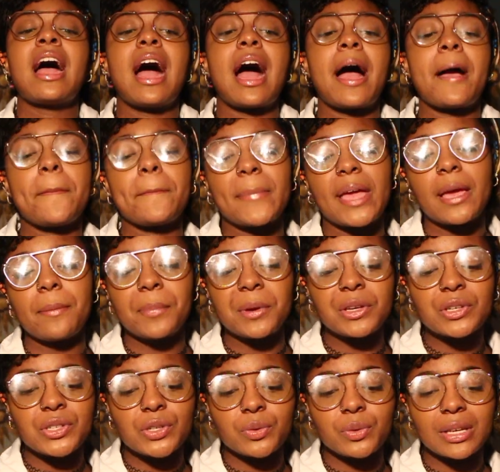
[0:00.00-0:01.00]
I may
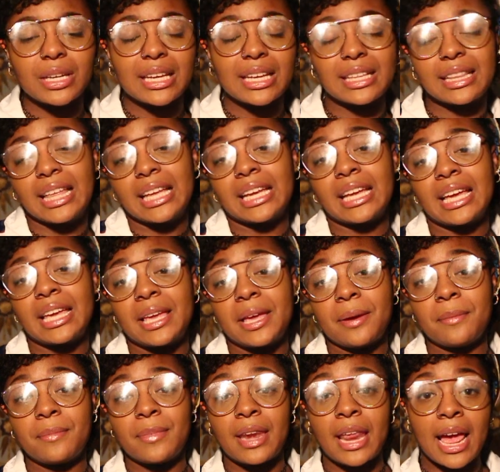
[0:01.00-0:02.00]
be doing it like I
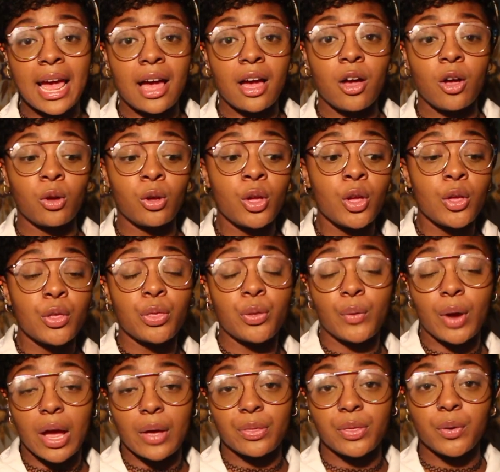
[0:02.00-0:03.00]
am now
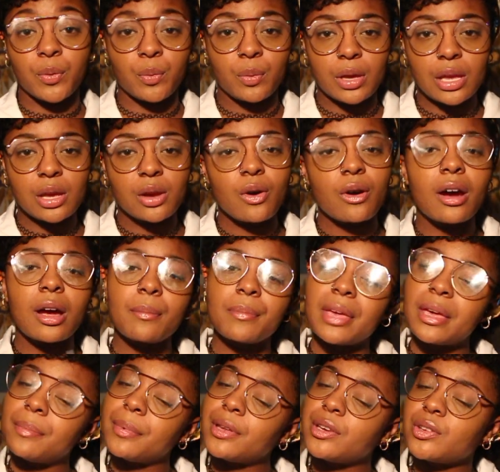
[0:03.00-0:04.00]
throughout the week, or I
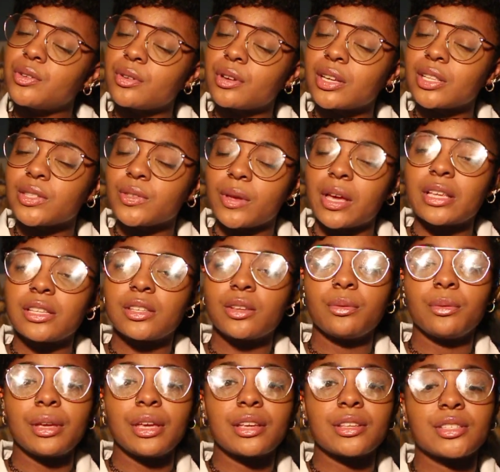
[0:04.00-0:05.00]
may be doing it twice a
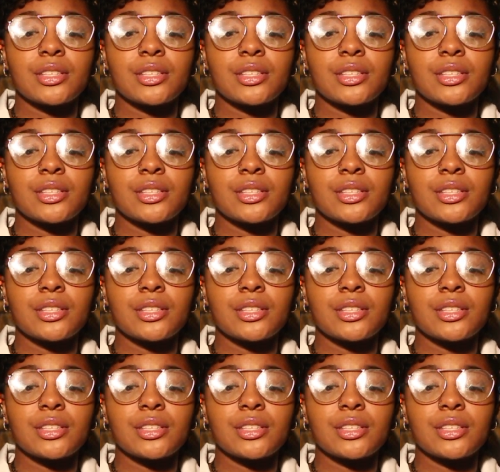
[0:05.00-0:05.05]
week.